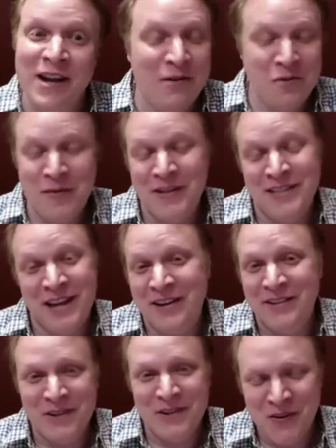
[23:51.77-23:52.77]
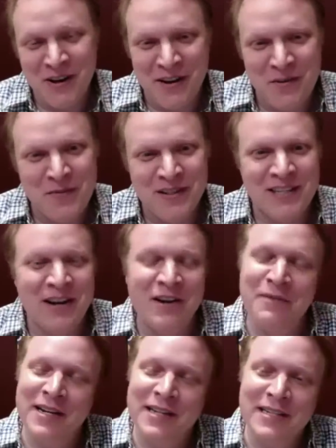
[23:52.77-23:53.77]
I won't be scared. Don't worry, I won't be scared.
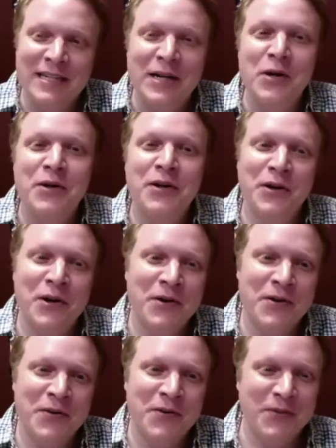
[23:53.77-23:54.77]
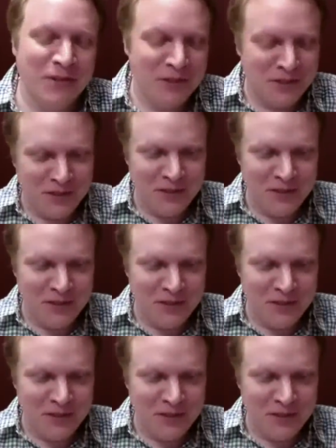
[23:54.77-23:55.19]
I'm like, no, just,